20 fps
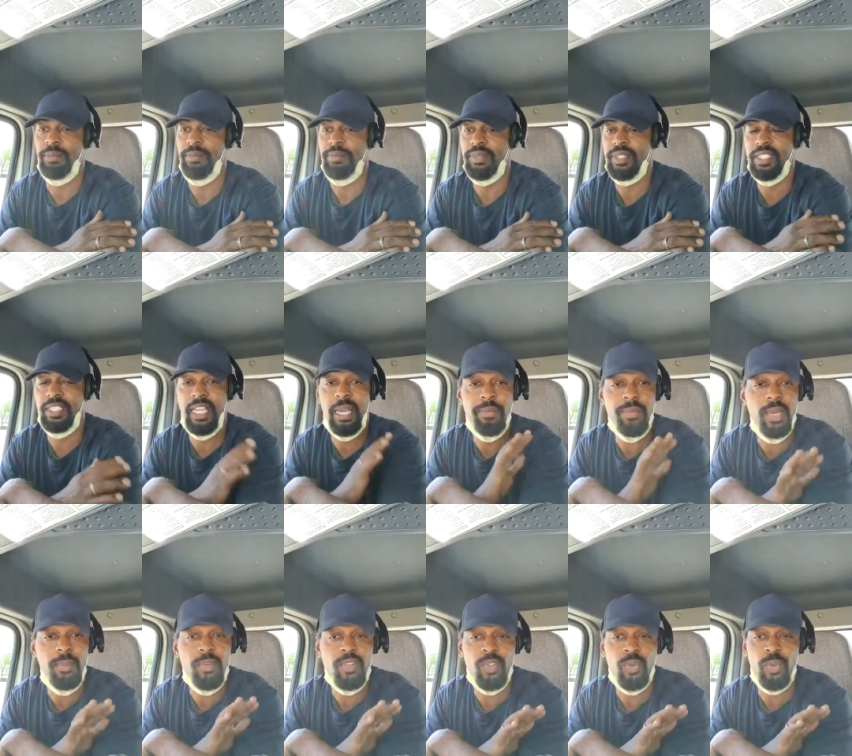Step
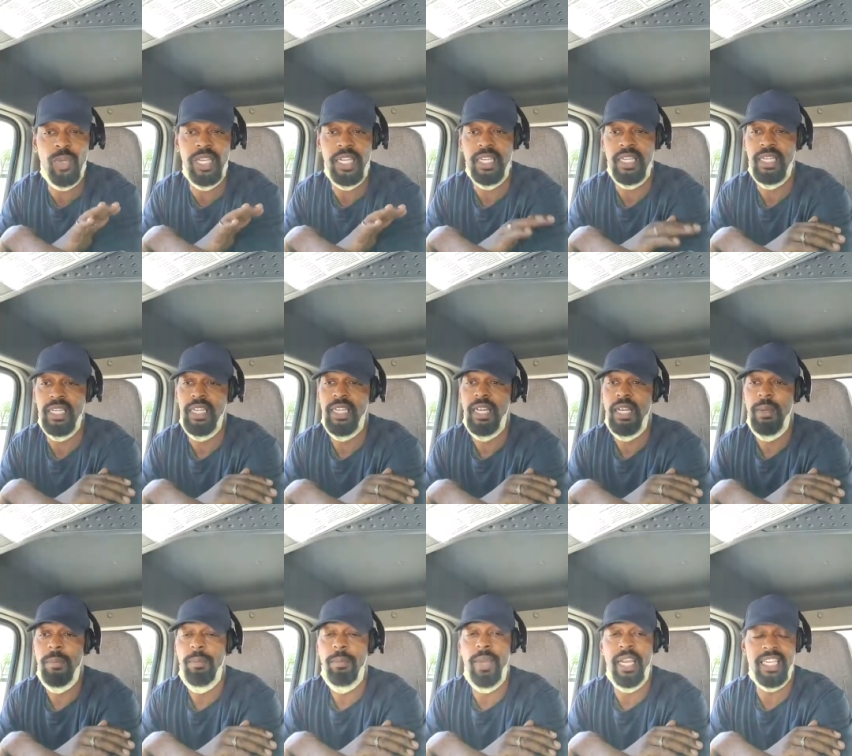number 3,
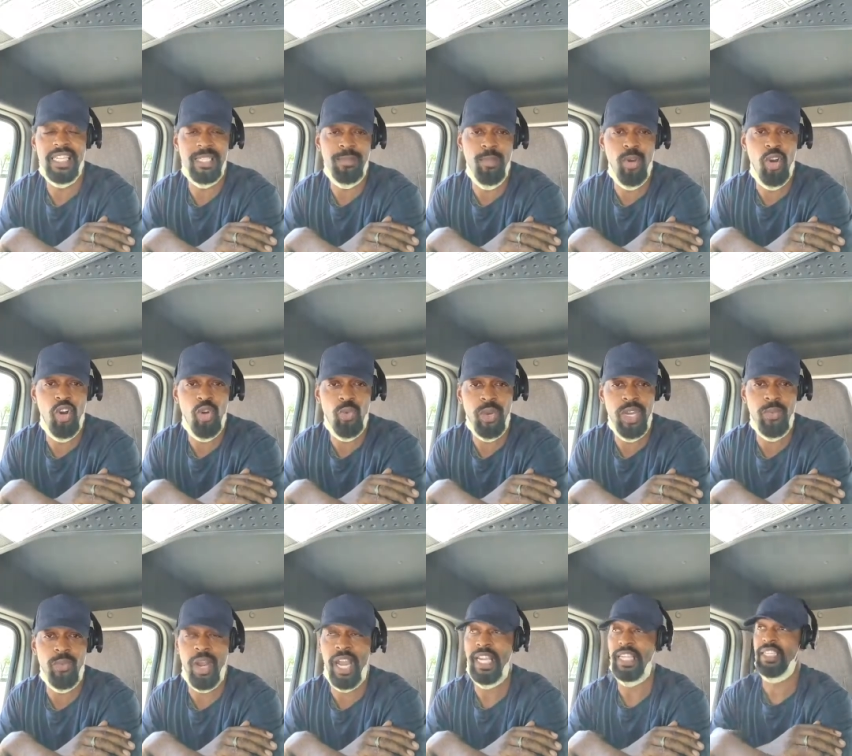make small
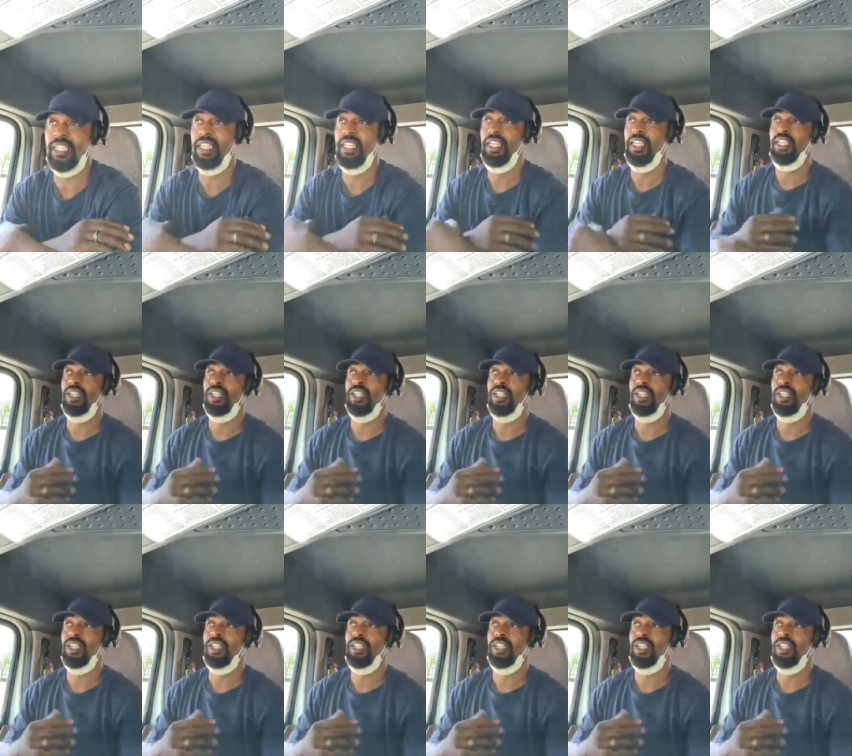rewrites.